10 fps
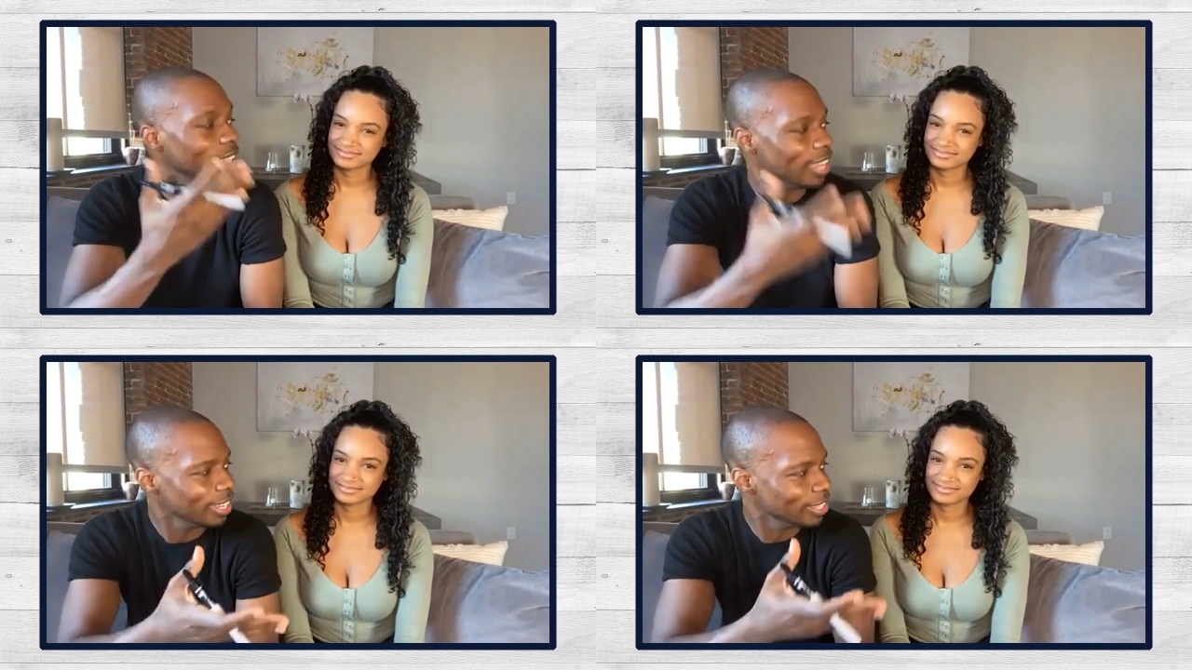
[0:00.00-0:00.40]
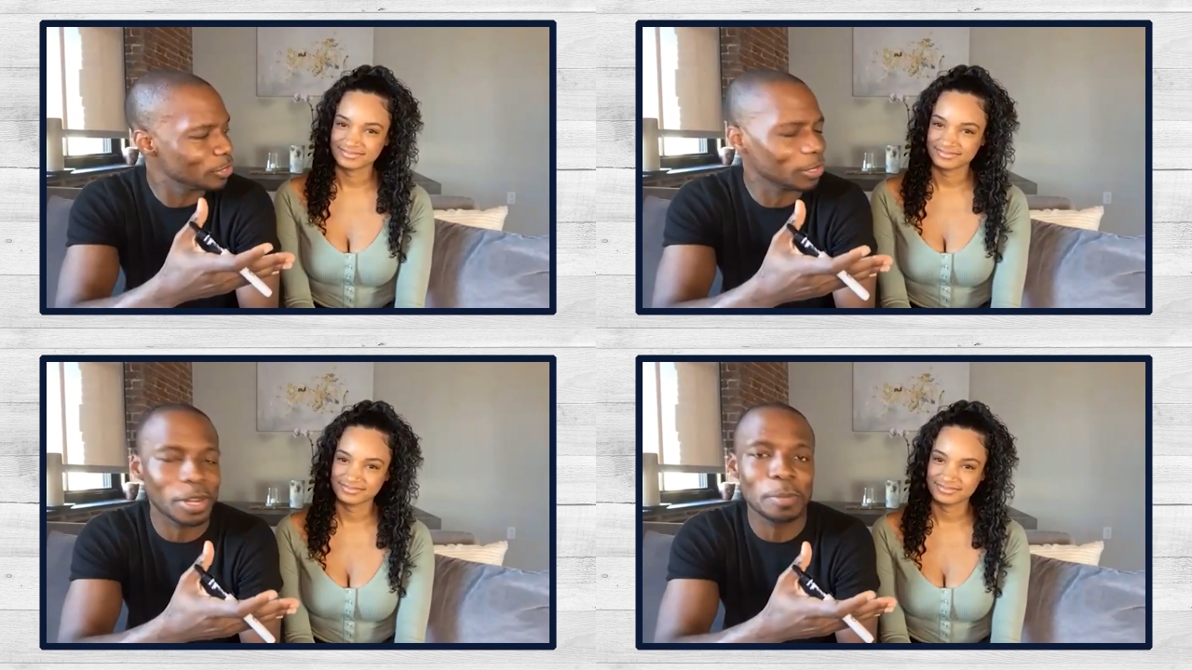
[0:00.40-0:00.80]
Speaker 1: The ladies
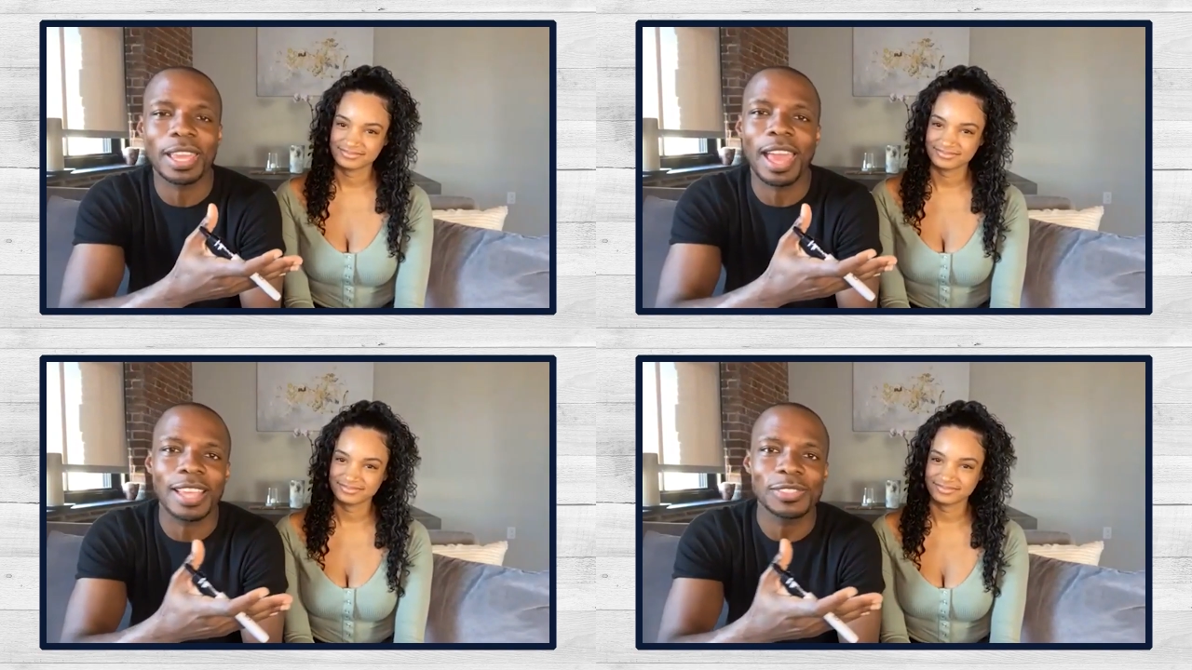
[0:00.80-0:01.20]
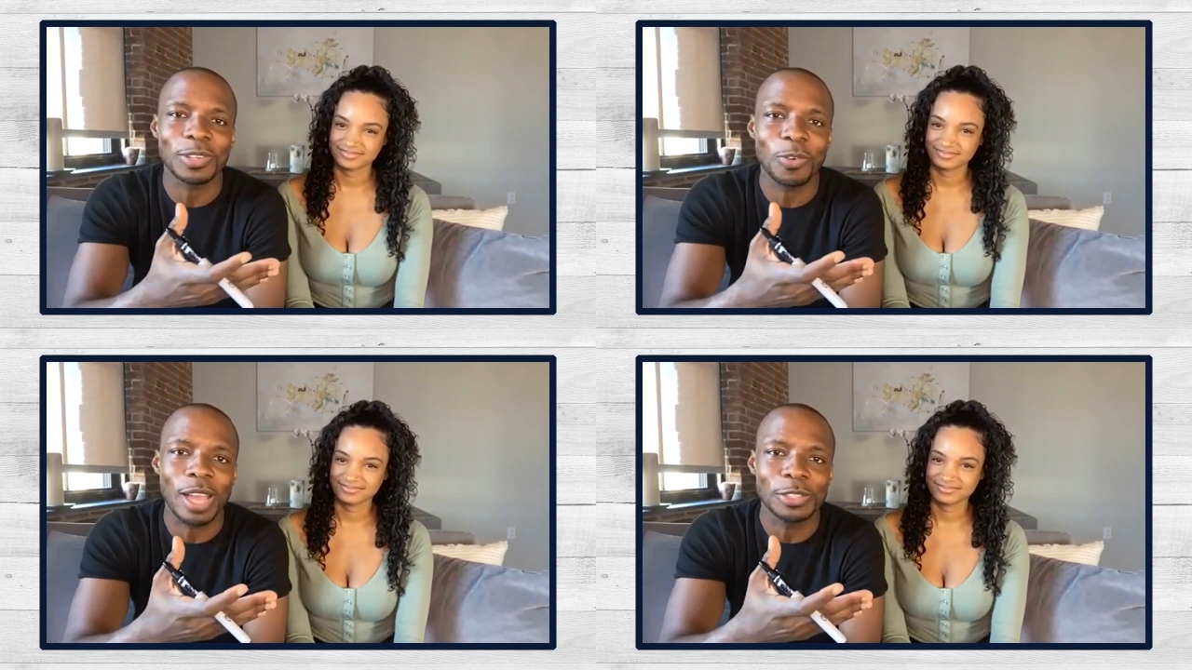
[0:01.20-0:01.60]
are going to be asked a
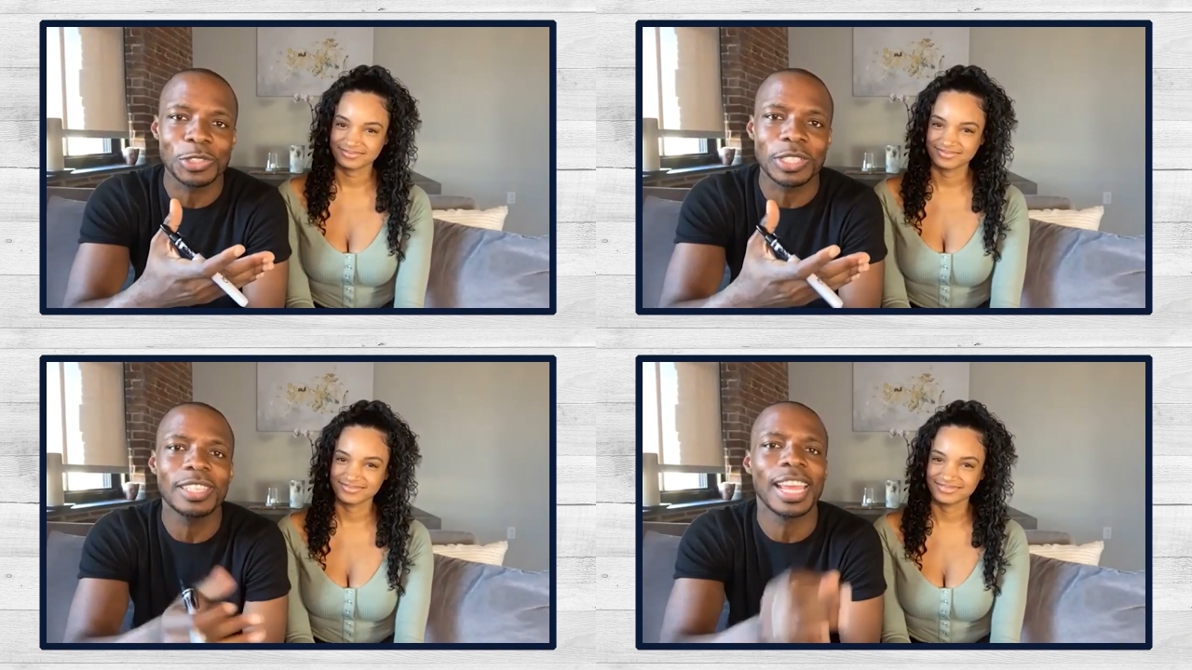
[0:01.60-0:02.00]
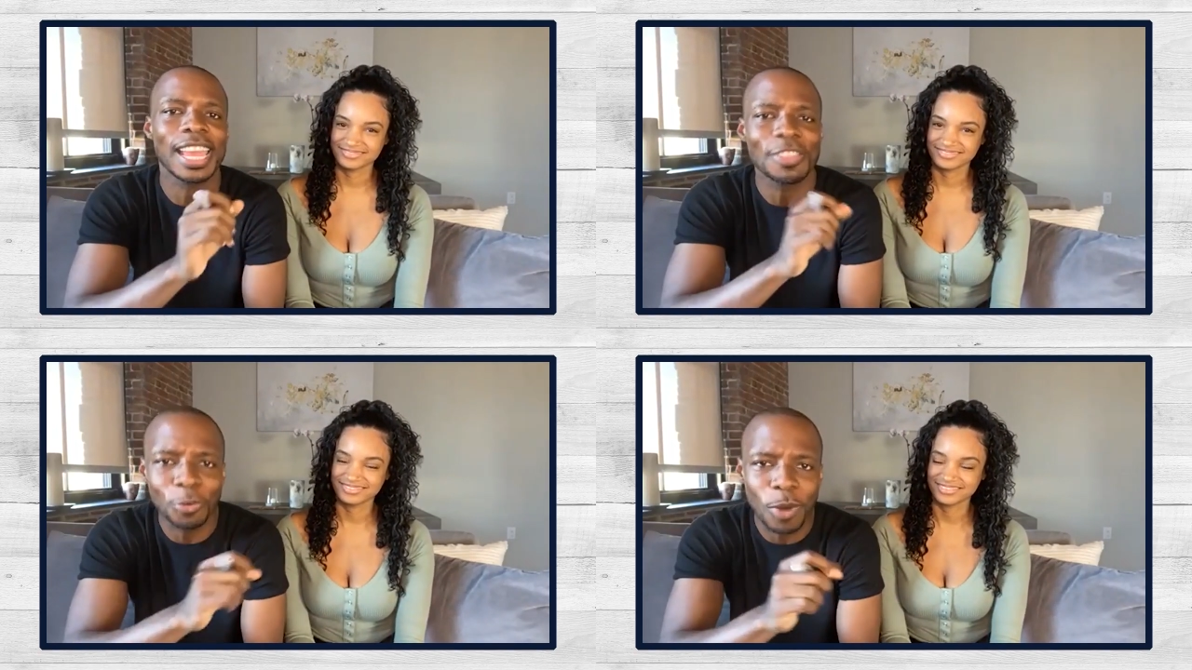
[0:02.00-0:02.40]
question
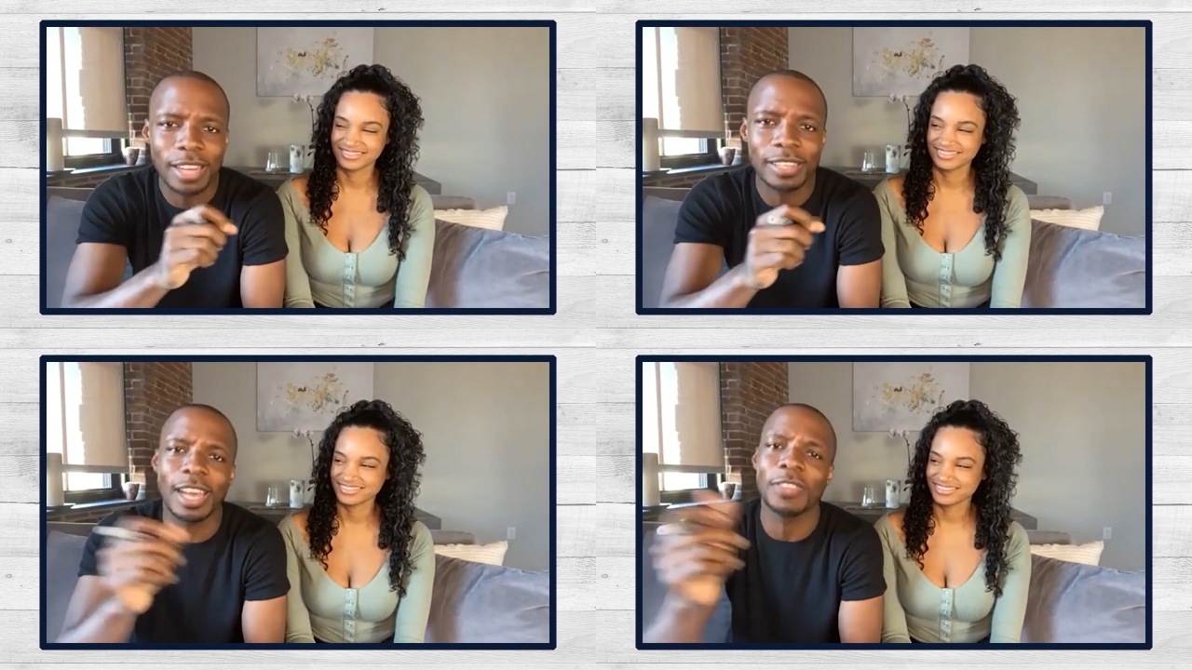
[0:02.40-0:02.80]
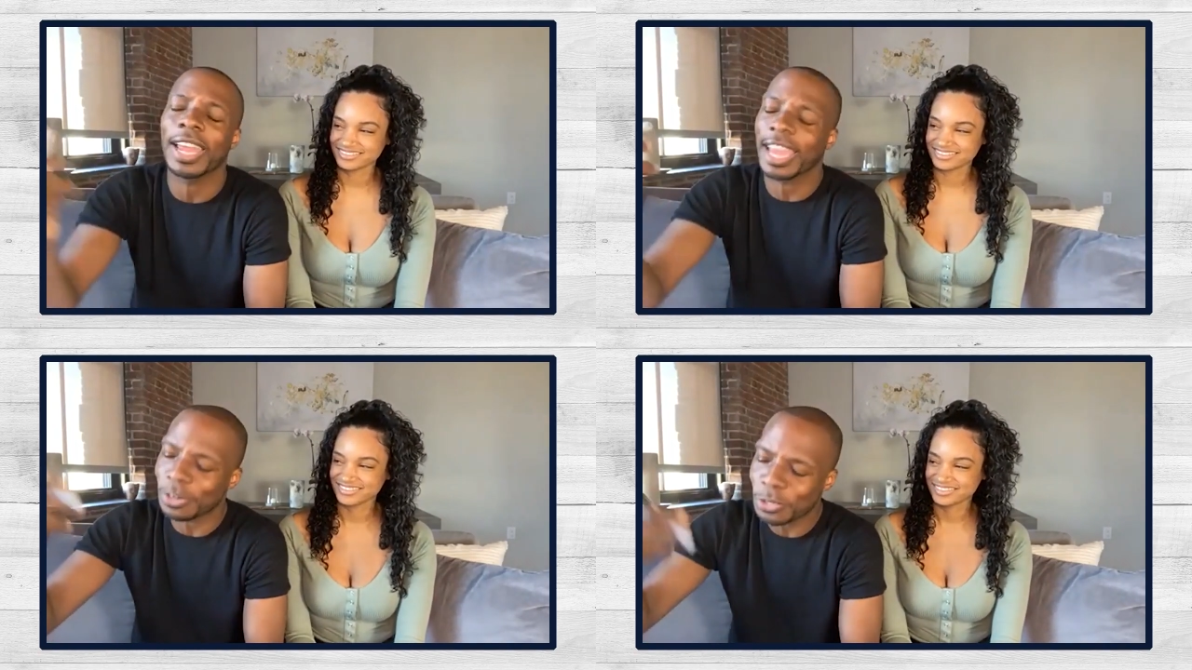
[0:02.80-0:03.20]
and then writing down
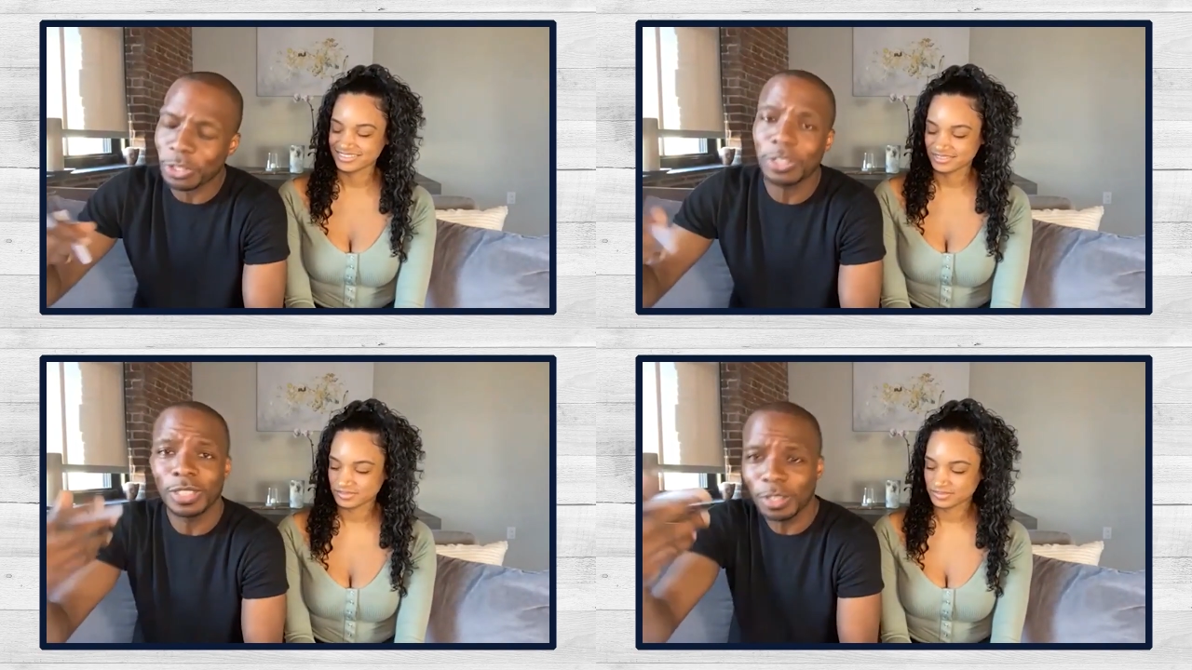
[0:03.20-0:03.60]
their answer.